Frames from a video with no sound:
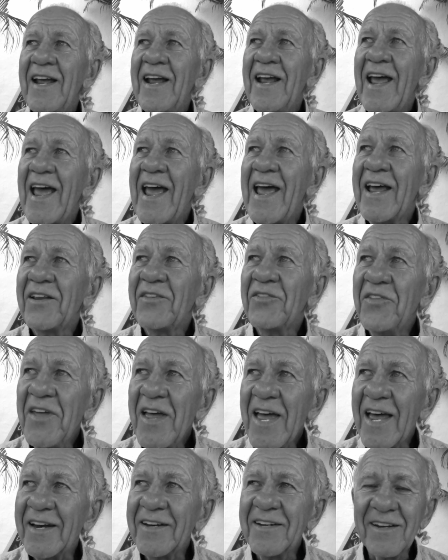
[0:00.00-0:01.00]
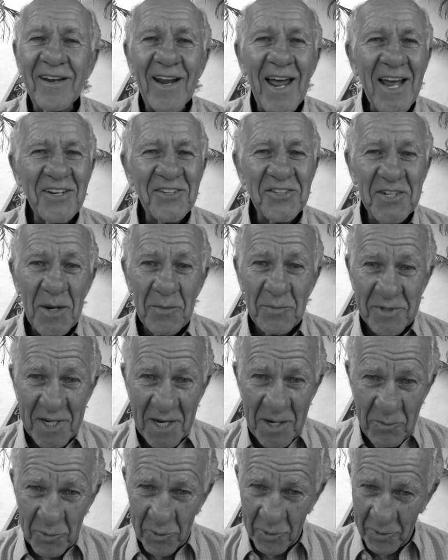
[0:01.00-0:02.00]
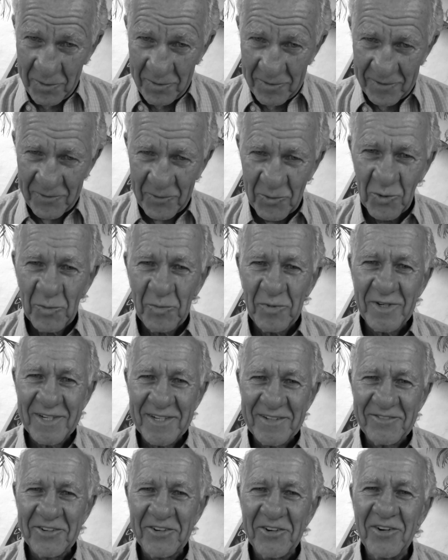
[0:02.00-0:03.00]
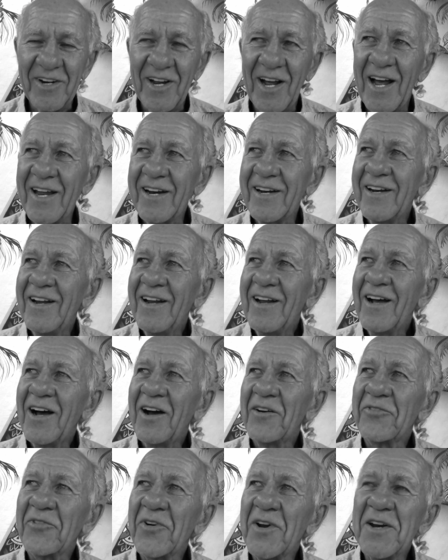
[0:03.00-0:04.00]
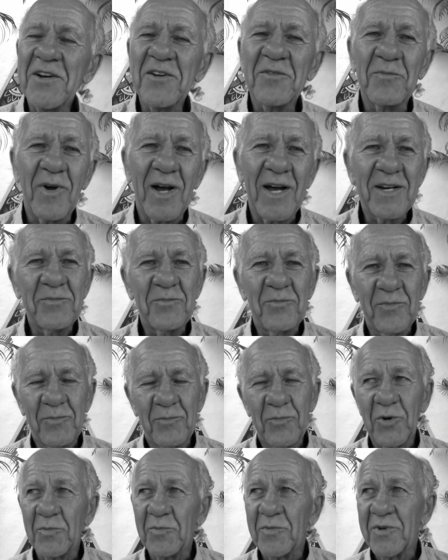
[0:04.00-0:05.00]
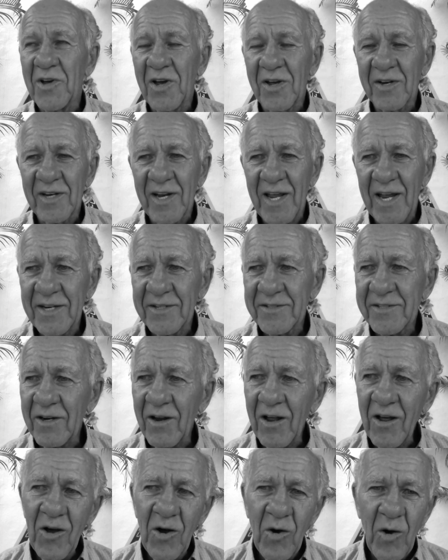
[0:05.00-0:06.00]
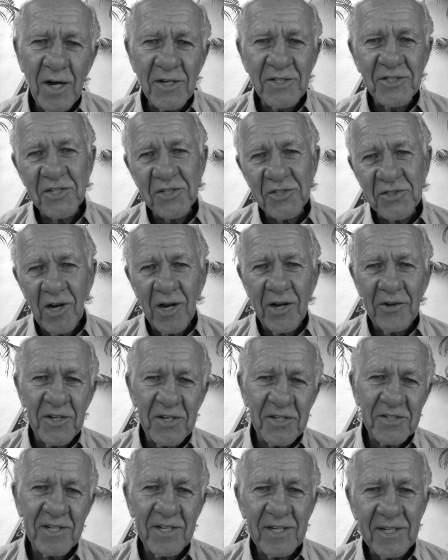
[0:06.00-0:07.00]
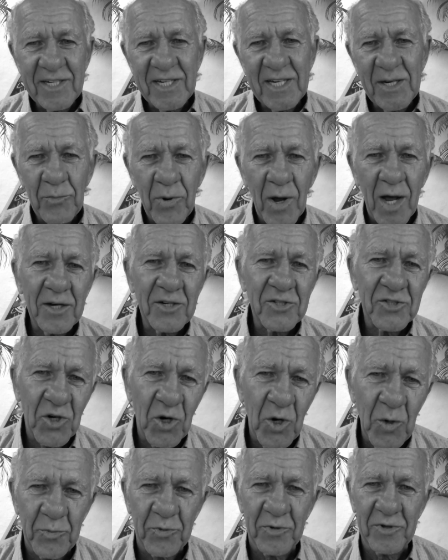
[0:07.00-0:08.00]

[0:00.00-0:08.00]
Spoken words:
And then last September, you will believe it or not, a friend of mine put me online and said, "Oh, I just saw this thing Deepak Chopra is